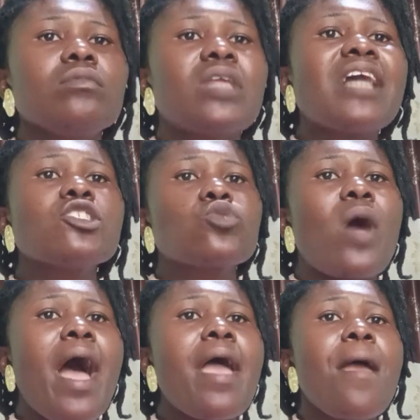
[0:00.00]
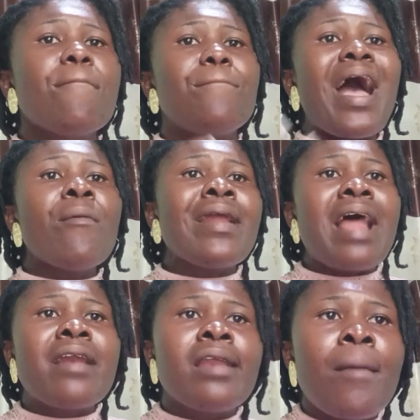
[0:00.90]
That is why Barrett
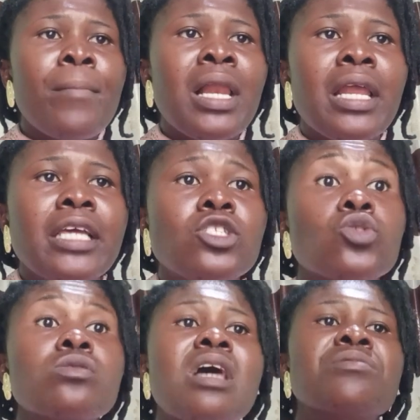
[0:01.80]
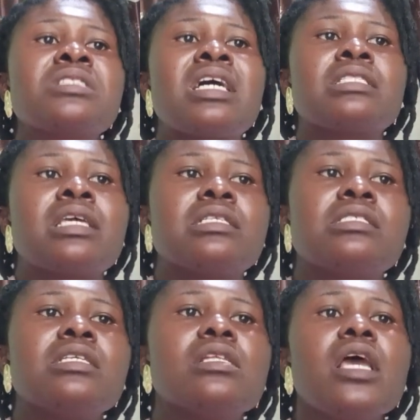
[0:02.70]
and Dembele in
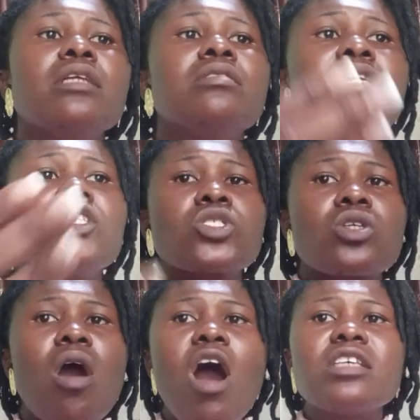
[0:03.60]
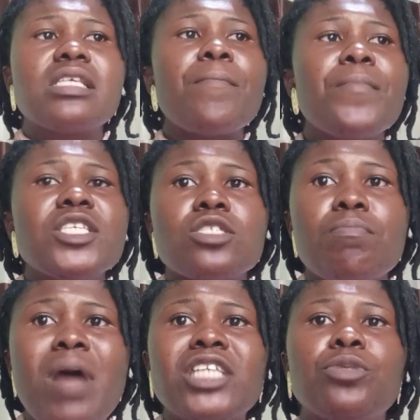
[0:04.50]
2013 discussed the
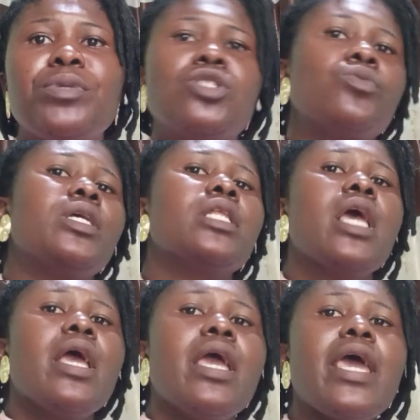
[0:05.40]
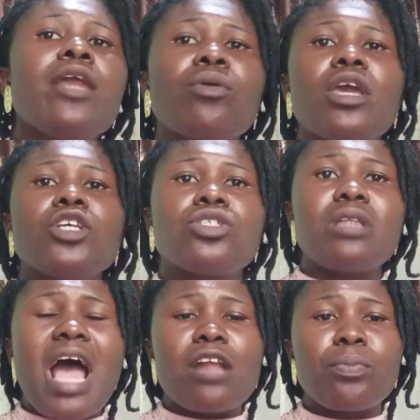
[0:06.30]
mismatch between
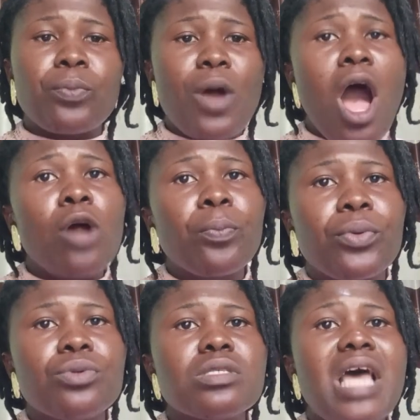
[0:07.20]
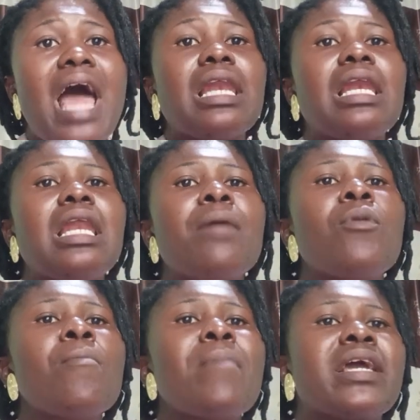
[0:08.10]
education output and
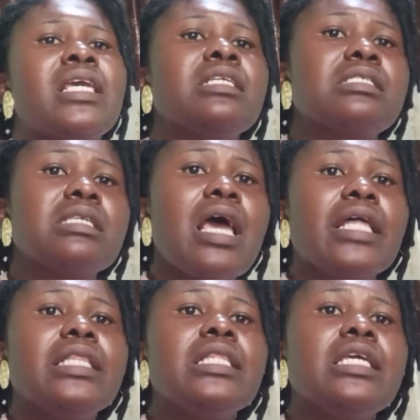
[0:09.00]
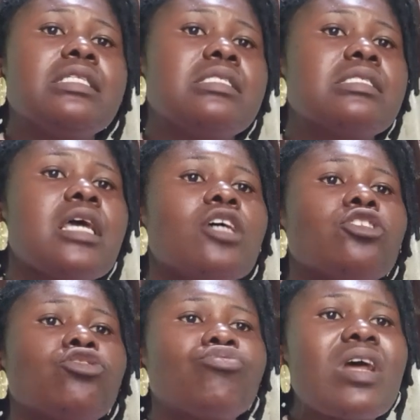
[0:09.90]
labor market needs,
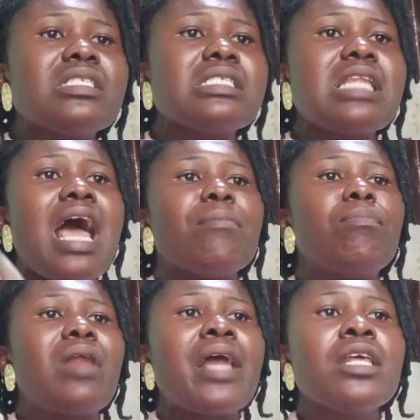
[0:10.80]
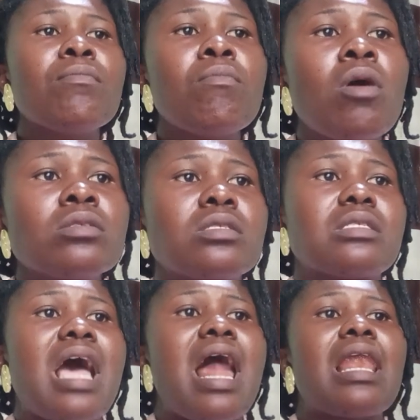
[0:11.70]
stressing and planning
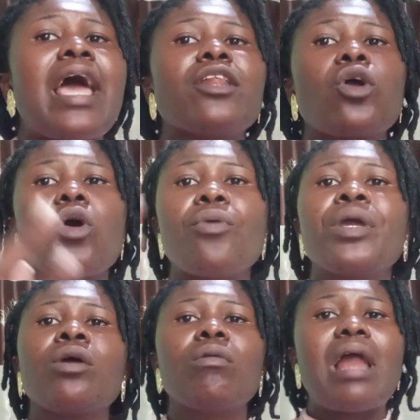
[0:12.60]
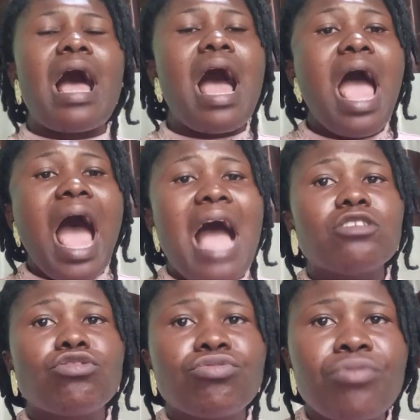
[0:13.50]
must align curricular
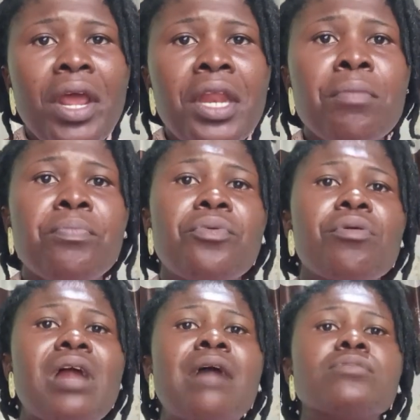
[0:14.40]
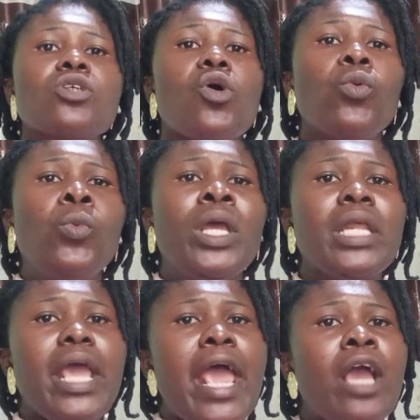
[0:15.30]
and training programs with
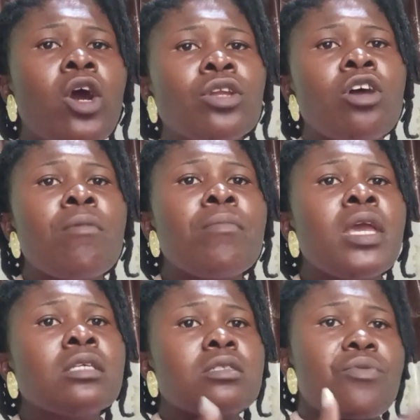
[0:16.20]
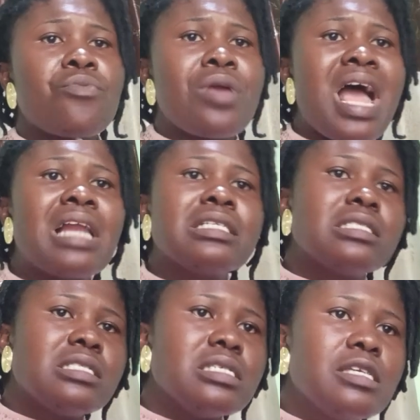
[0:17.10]
economic
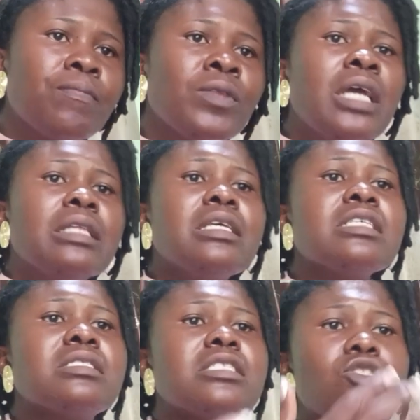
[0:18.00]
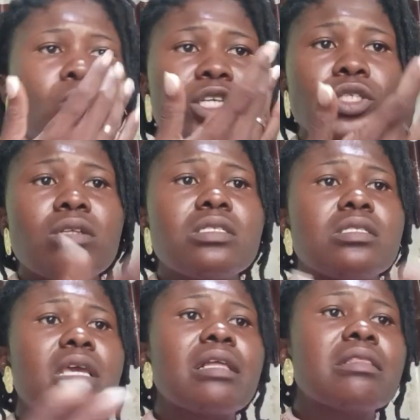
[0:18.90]
reality. This situation
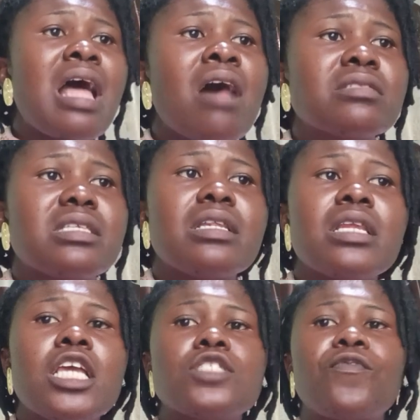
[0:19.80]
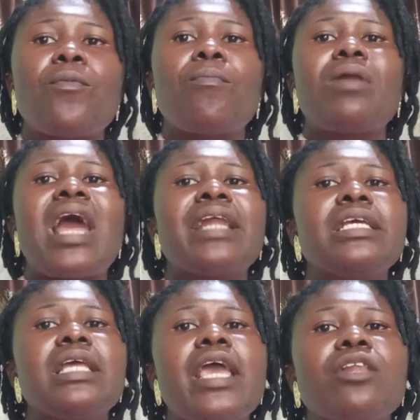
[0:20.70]
signals the need for
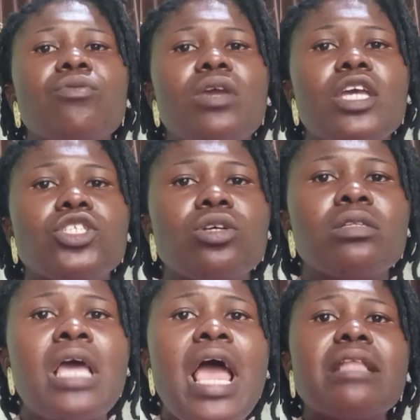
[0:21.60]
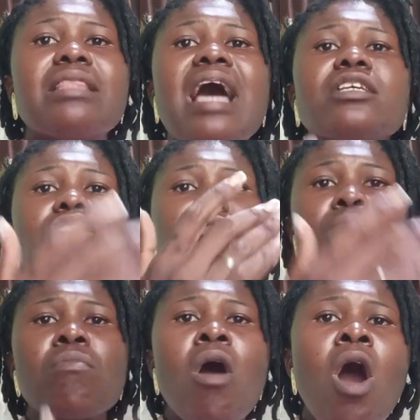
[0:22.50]
planning education that is
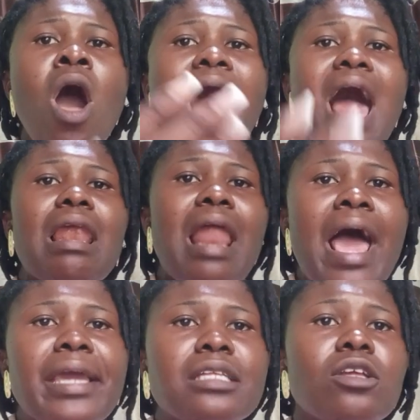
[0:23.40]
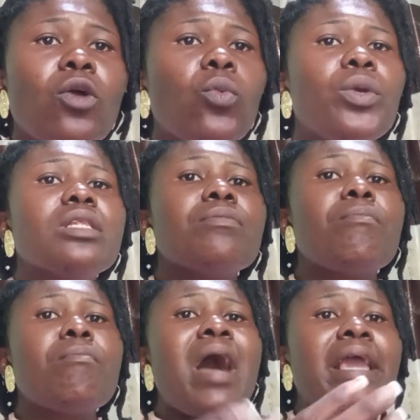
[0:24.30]
more aligned with
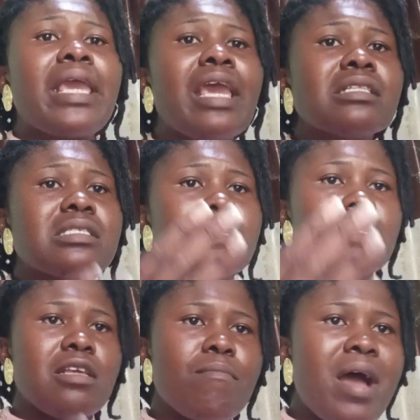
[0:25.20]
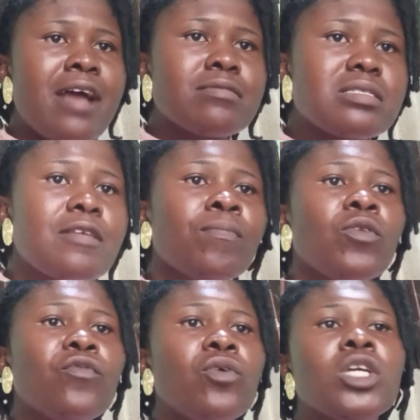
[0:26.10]
market demands,
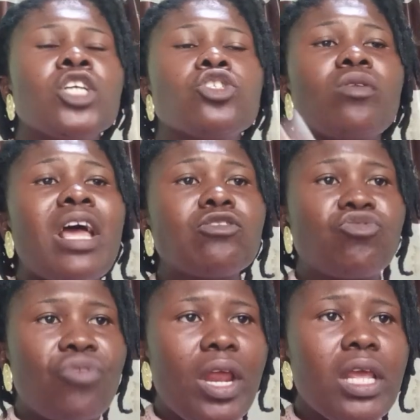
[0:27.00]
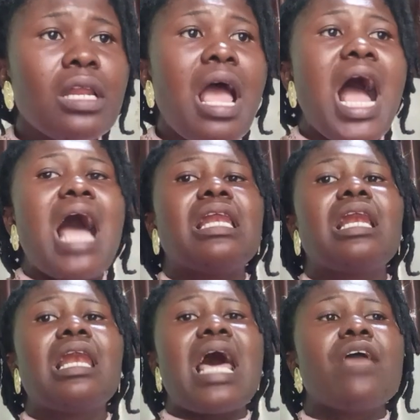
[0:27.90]
vocational training,
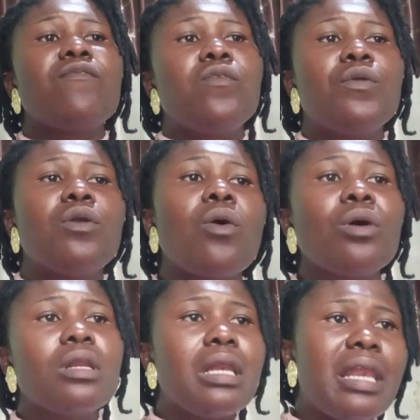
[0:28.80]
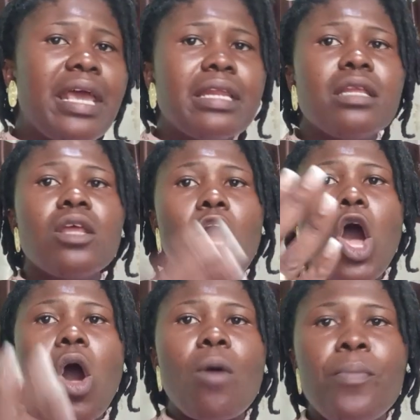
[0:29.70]
and lifelong learning
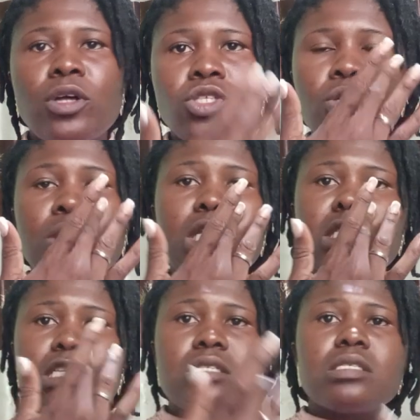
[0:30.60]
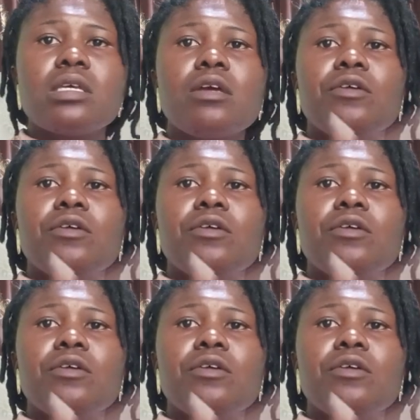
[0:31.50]
opportunities.